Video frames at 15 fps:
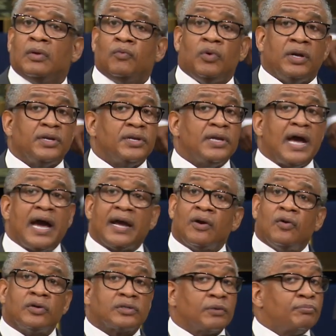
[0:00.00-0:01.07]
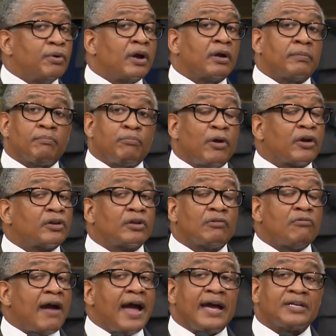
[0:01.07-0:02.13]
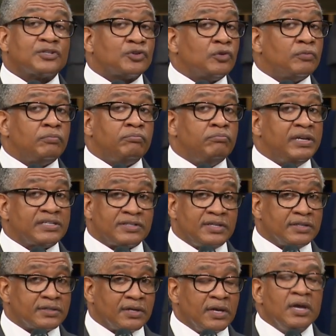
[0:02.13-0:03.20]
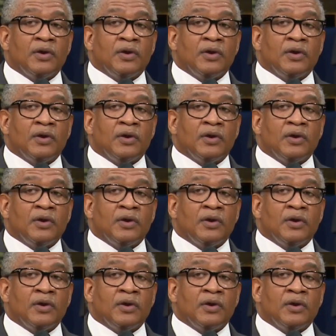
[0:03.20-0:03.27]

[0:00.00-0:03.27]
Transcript: we're not going to burglarize your business.